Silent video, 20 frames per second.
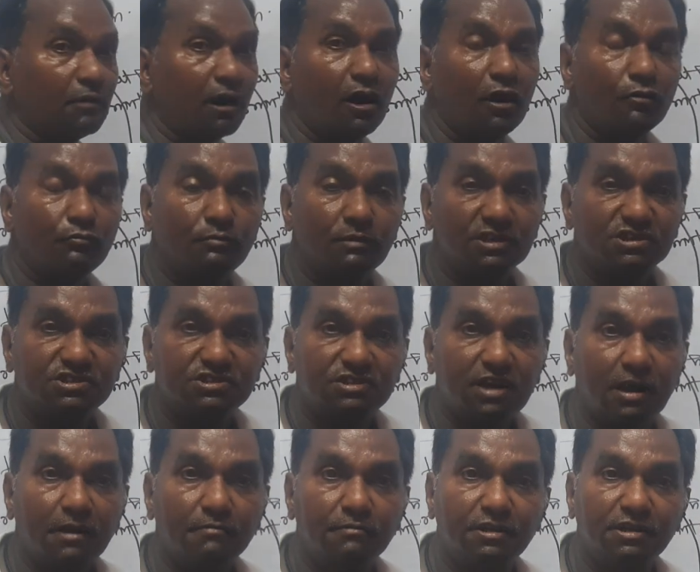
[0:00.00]
How much
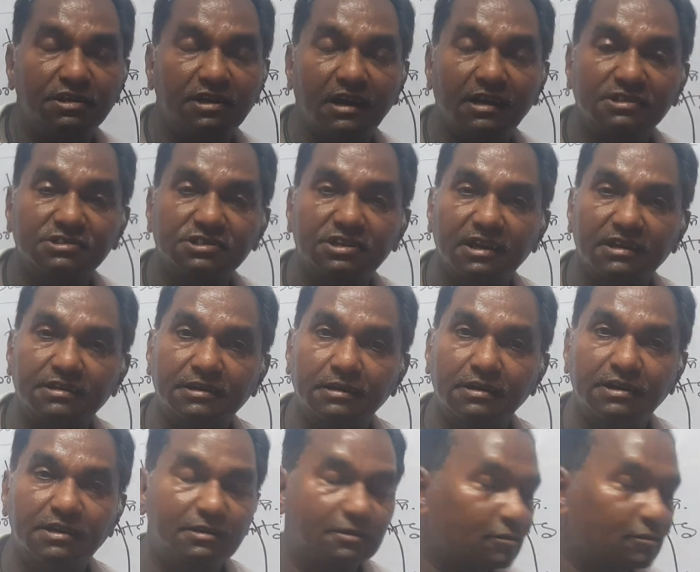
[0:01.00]
time it has taken in